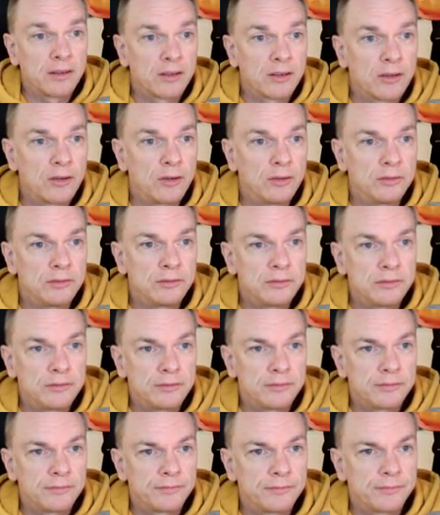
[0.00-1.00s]
Cool.
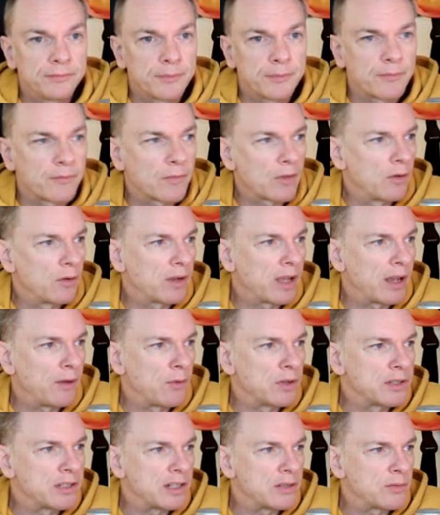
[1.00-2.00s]
Okay,
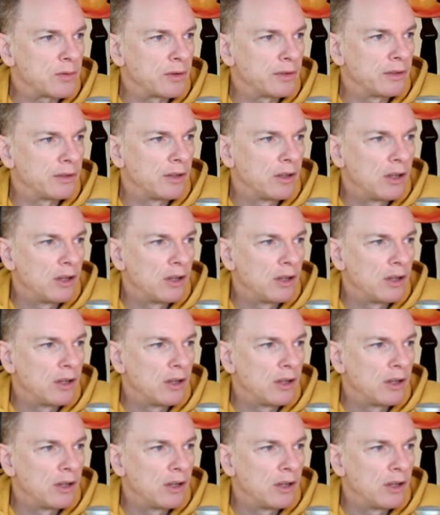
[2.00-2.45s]
what's this one?